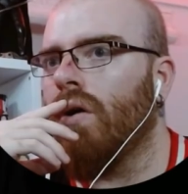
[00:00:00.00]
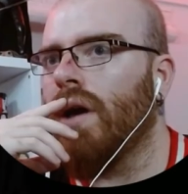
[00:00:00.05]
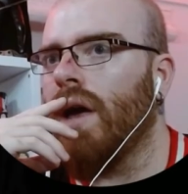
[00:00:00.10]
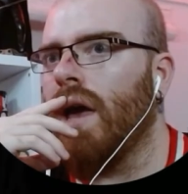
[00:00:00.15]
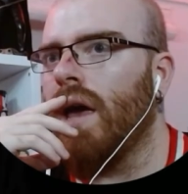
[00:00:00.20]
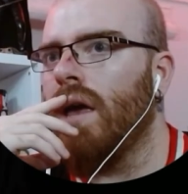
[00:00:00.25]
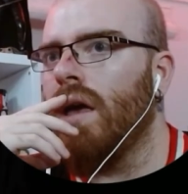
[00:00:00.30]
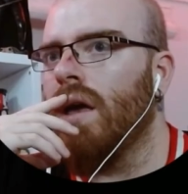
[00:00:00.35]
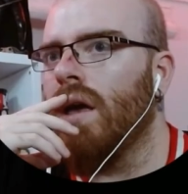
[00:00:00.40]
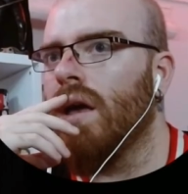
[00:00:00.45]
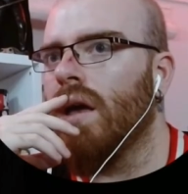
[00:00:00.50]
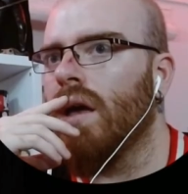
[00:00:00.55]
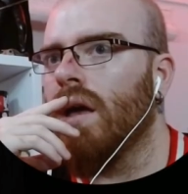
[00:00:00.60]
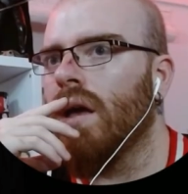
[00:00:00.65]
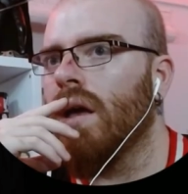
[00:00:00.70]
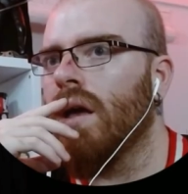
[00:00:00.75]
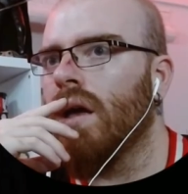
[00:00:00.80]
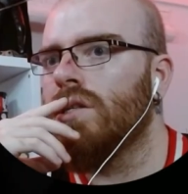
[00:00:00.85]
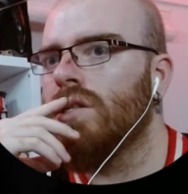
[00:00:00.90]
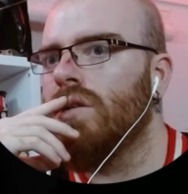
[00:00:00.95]
Okay,
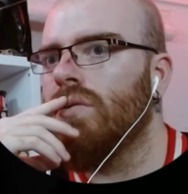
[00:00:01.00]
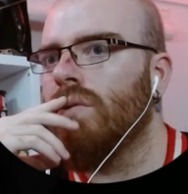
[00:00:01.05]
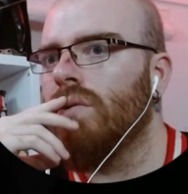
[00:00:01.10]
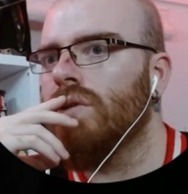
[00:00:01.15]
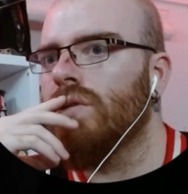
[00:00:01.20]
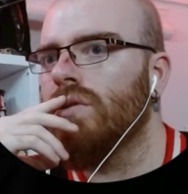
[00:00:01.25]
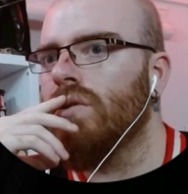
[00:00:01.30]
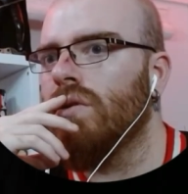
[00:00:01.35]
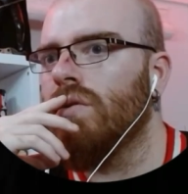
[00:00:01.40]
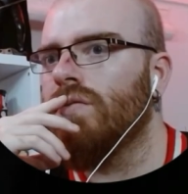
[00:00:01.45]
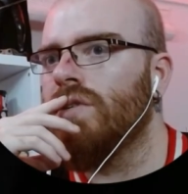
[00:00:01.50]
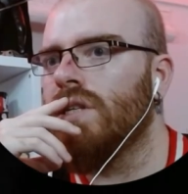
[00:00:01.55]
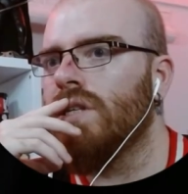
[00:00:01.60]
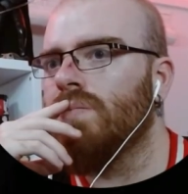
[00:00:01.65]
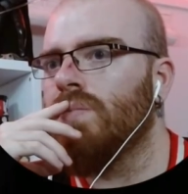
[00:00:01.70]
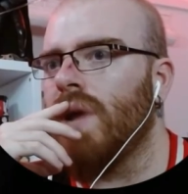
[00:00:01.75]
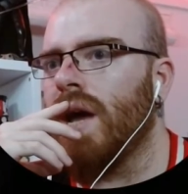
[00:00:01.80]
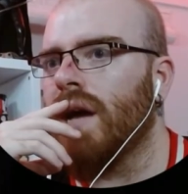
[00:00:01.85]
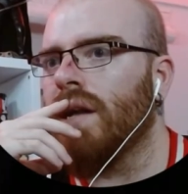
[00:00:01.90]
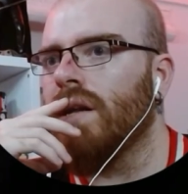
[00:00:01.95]
she wants to know if
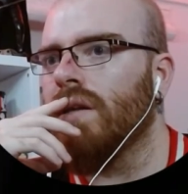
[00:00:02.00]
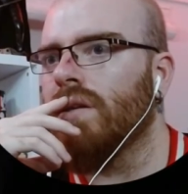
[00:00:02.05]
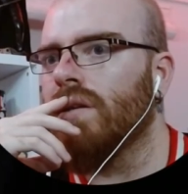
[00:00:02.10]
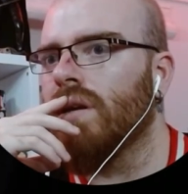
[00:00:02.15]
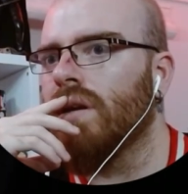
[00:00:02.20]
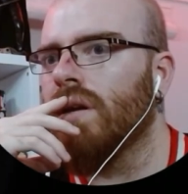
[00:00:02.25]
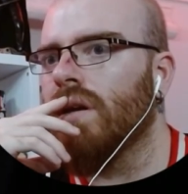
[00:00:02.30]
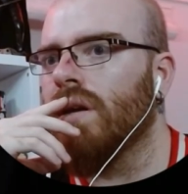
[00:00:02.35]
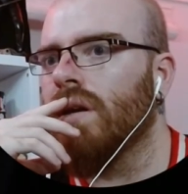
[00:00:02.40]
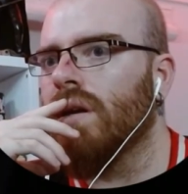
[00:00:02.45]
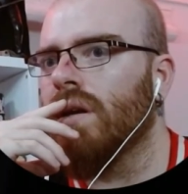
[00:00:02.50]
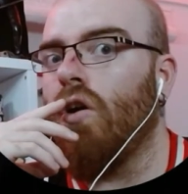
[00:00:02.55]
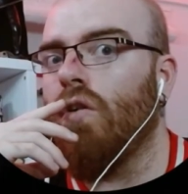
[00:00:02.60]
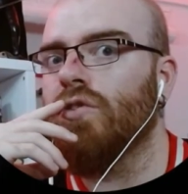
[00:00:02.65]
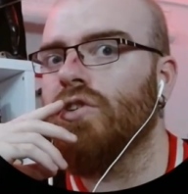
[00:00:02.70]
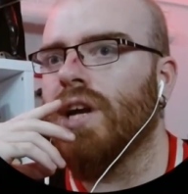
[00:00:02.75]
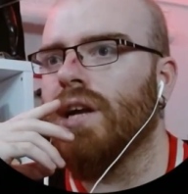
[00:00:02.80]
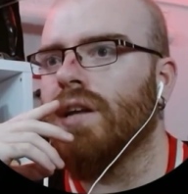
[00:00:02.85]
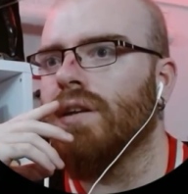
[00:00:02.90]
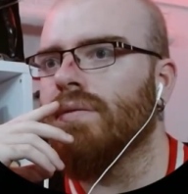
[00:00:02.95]
she's pregnant.
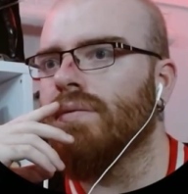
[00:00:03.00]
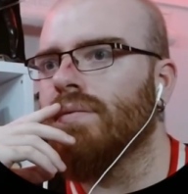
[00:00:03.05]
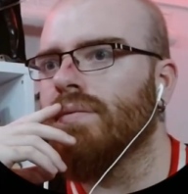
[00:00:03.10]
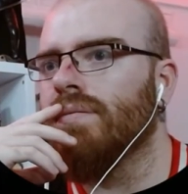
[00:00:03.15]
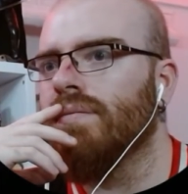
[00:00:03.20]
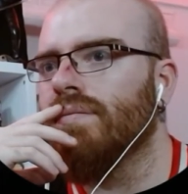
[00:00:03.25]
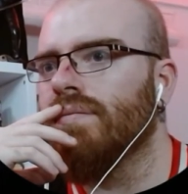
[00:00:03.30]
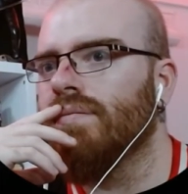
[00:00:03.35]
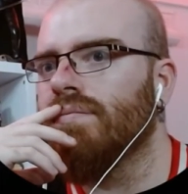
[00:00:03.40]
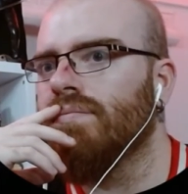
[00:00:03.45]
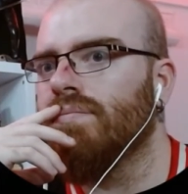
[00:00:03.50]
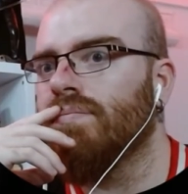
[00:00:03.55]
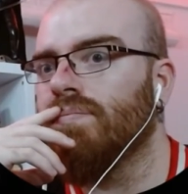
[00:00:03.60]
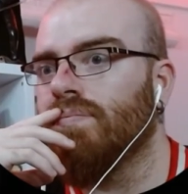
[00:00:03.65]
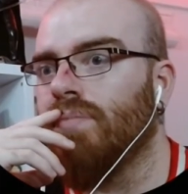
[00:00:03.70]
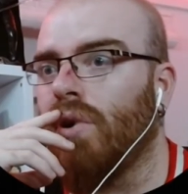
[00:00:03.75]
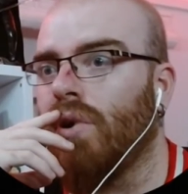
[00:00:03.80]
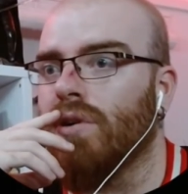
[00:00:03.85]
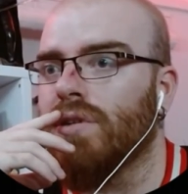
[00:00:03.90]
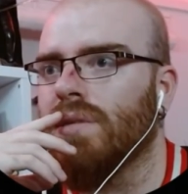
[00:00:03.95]
Of Shane.
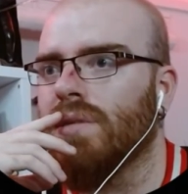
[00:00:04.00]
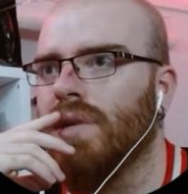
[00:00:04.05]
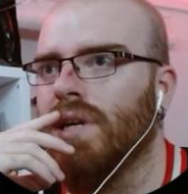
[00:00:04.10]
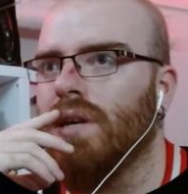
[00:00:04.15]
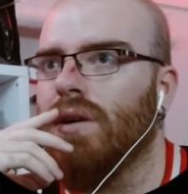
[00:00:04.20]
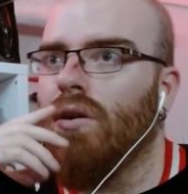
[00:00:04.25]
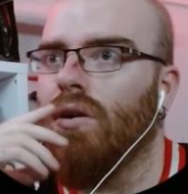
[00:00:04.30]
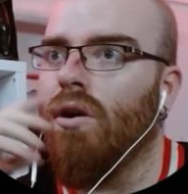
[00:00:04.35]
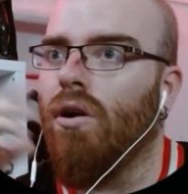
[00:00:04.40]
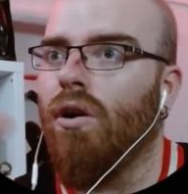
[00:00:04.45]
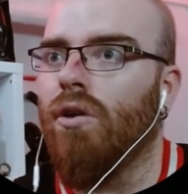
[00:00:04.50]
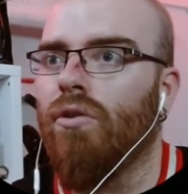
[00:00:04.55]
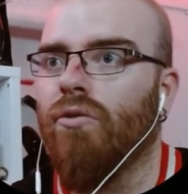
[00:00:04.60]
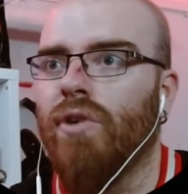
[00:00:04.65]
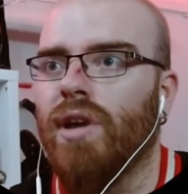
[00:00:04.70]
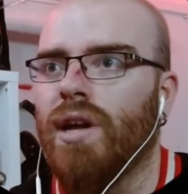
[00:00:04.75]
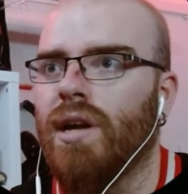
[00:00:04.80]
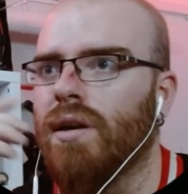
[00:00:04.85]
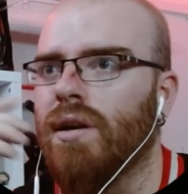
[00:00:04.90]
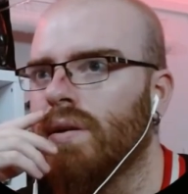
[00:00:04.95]
Possibly, or
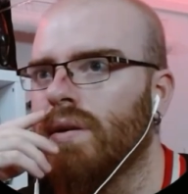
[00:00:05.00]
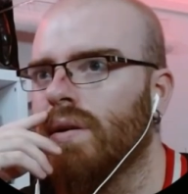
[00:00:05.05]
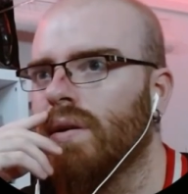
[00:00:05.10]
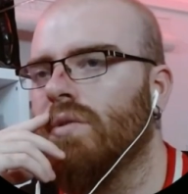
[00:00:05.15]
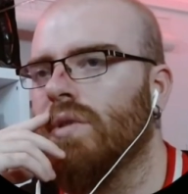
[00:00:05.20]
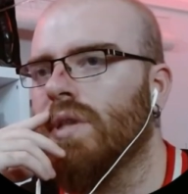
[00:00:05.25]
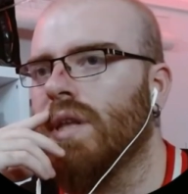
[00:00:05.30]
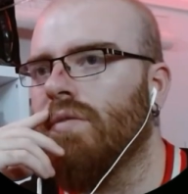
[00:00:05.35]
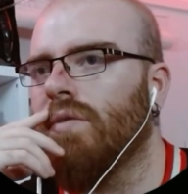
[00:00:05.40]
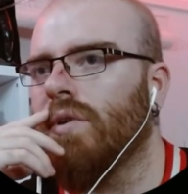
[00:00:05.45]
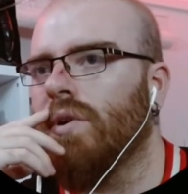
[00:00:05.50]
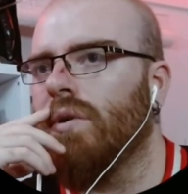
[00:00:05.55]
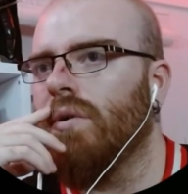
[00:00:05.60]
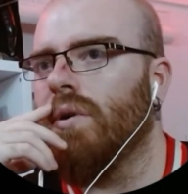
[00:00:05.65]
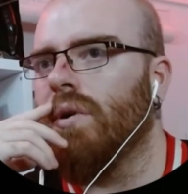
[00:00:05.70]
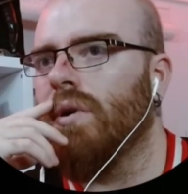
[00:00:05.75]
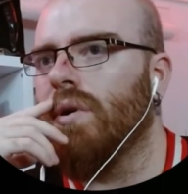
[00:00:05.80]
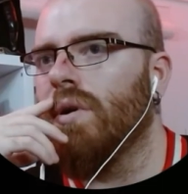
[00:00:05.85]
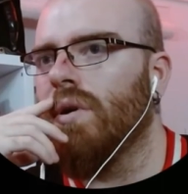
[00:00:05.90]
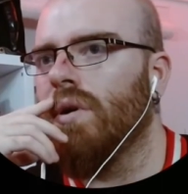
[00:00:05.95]
Rick. She will never
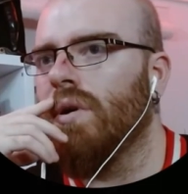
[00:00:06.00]
know.